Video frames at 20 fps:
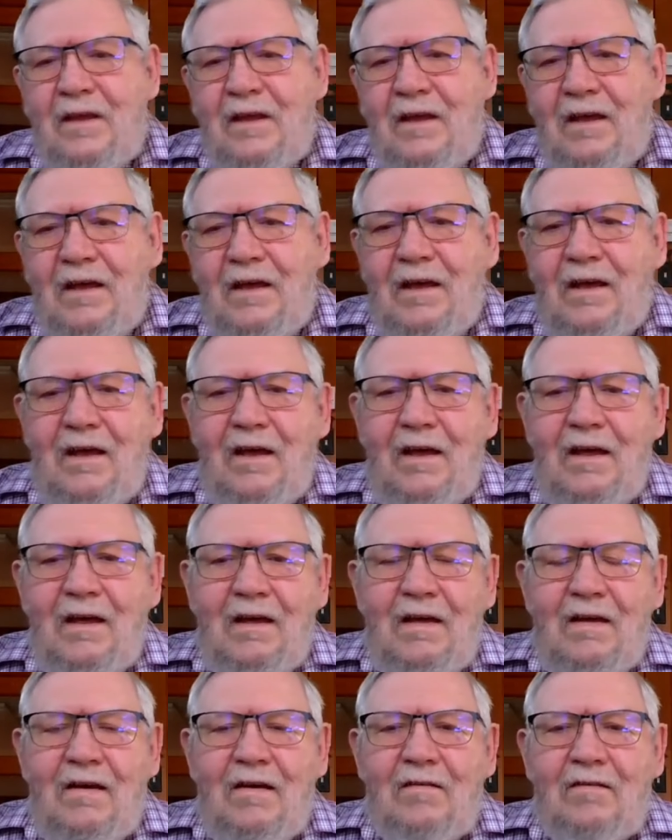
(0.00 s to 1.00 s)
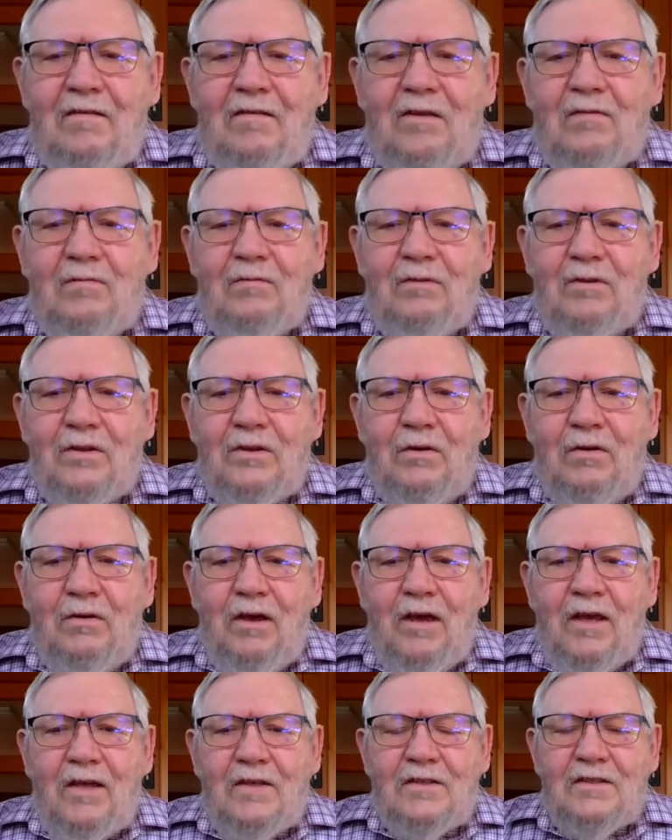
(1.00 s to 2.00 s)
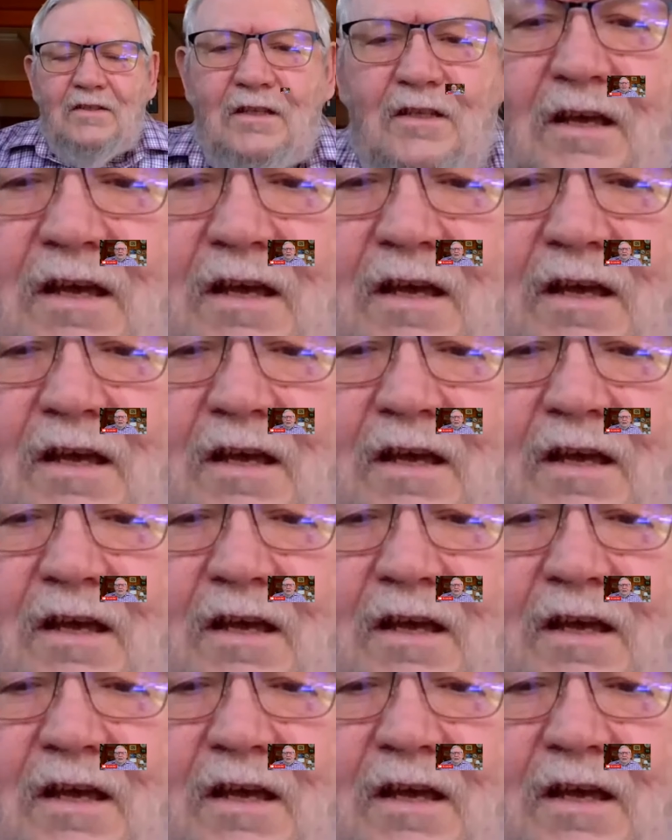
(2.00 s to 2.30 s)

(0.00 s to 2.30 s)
uh, along with Goiás